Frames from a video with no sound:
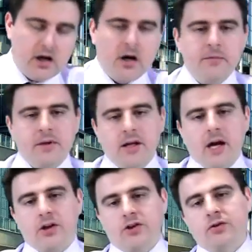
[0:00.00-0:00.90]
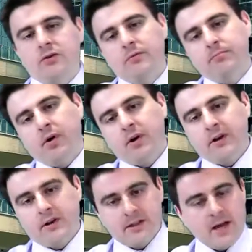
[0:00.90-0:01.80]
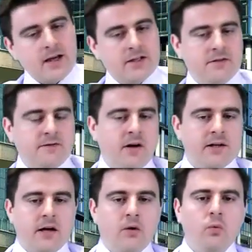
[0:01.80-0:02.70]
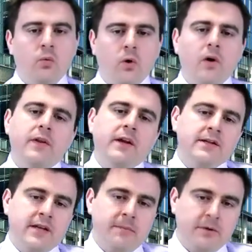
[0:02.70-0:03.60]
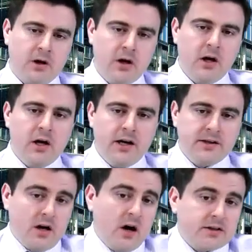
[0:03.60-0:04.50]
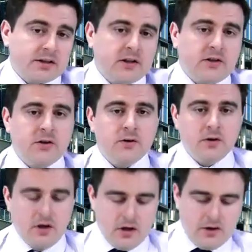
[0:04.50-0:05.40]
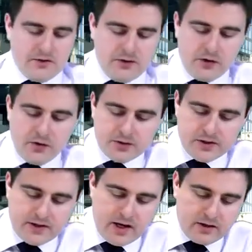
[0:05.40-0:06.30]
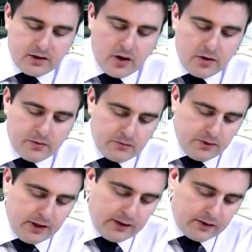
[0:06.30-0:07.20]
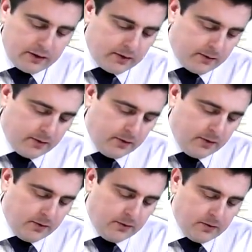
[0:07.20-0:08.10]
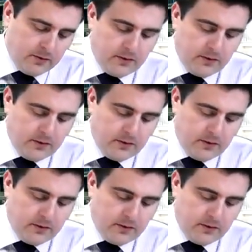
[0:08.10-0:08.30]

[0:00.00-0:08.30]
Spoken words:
in the actual body of the text to find out what the examiner is asking you, for you to then go and read through